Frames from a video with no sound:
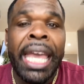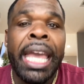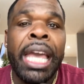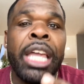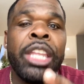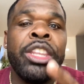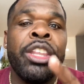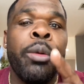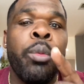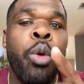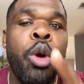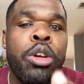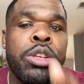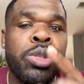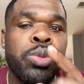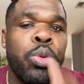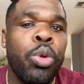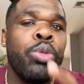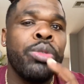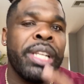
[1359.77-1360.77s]
The
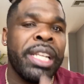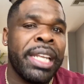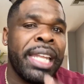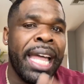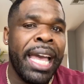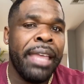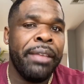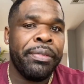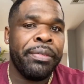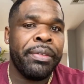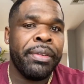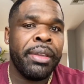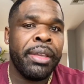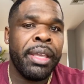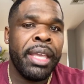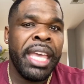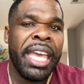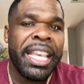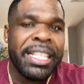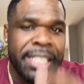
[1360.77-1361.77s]
worst wound in life
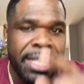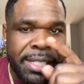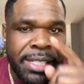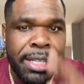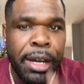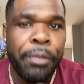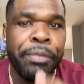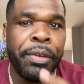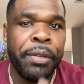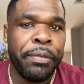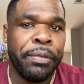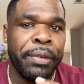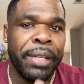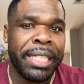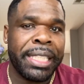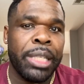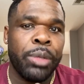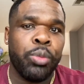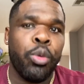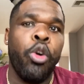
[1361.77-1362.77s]
is a
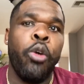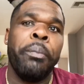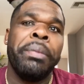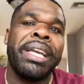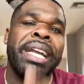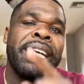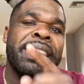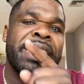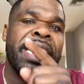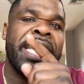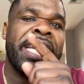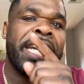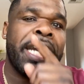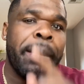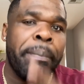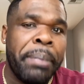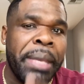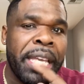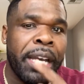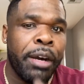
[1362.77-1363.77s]
self-inflicted wound, because it
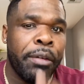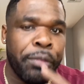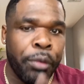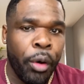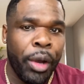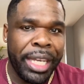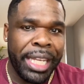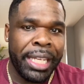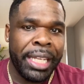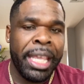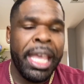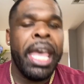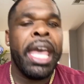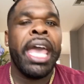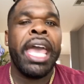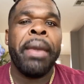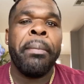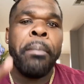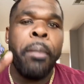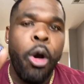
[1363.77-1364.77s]
could be avoided.
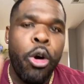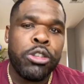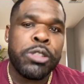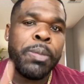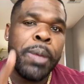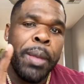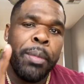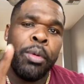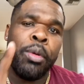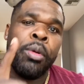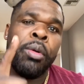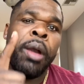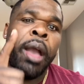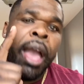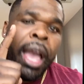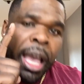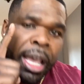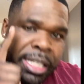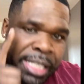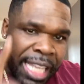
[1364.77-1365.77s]
And most people,
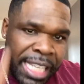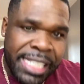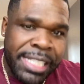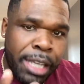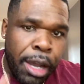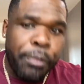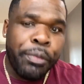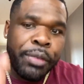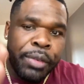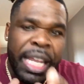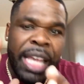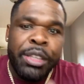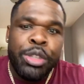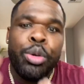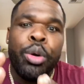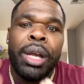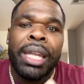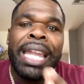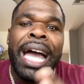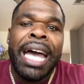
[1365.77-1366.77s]
they
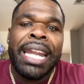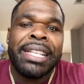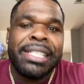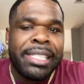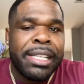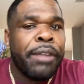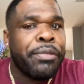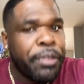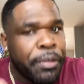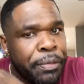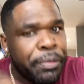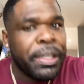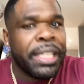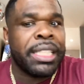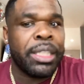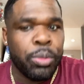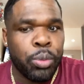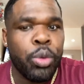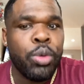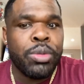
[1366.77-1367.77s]
do a lot of
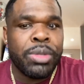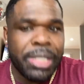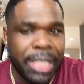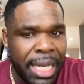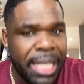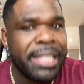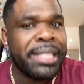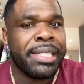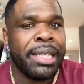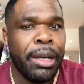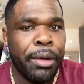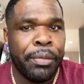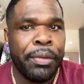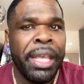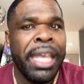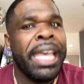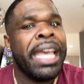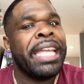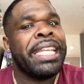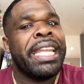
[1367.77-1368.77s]
self-inflicted wounds to themselves,
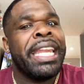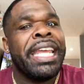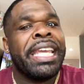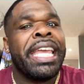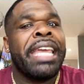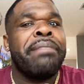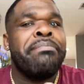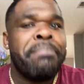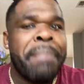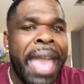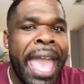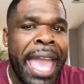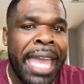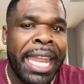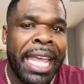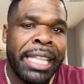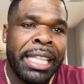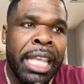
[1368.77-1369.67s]
and then they get mad at